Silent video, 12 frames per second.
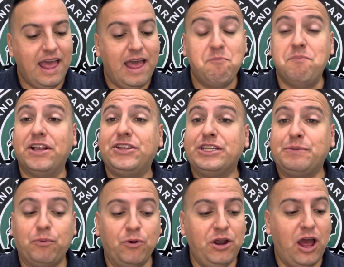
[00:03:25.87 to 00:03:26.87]
Mrs.
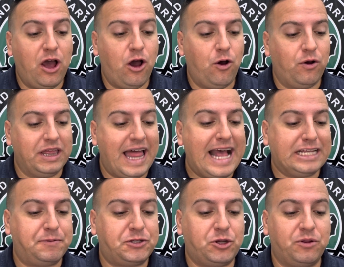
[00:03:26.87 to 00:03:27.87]
Bruno,
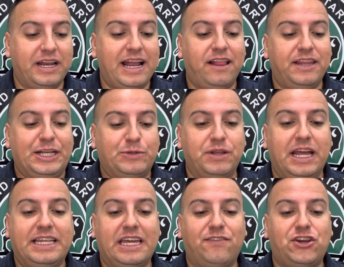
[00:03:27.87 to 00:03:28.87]
last but certainly not least, would
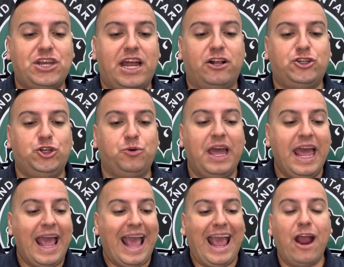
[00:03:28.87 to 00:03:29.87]
like to give a shout out to
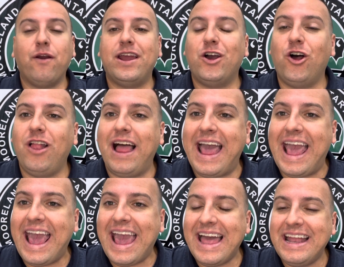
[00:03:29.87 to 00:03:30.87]
Ariel
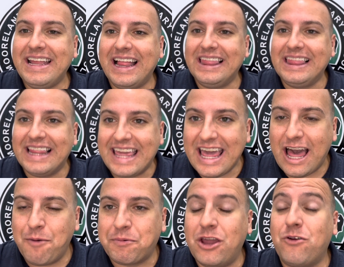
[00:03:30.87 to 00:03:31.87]
and
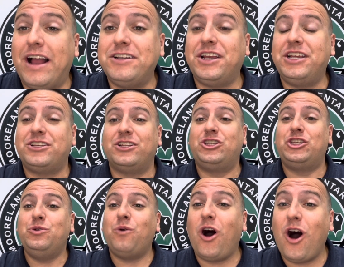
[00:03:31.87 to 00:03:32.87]
Liam. Congratulations
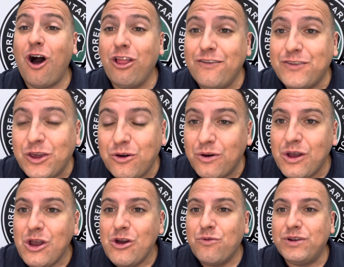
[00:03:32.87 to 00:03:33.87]
to all of you
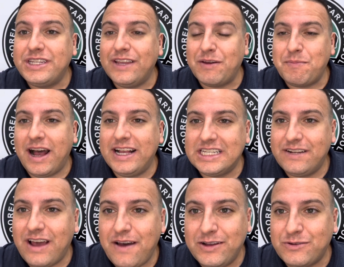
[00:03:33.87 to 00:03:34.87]
receiving positive
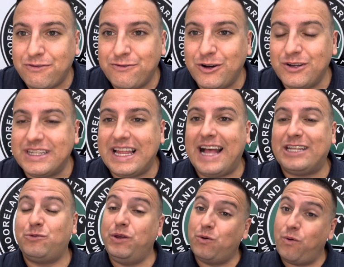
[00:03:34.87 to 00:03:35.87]
office referrals
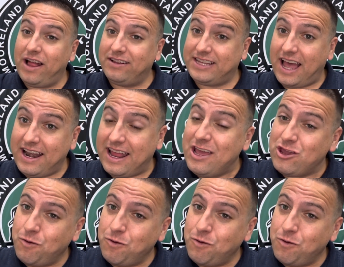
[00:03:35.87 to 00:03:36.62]
last week. Well done.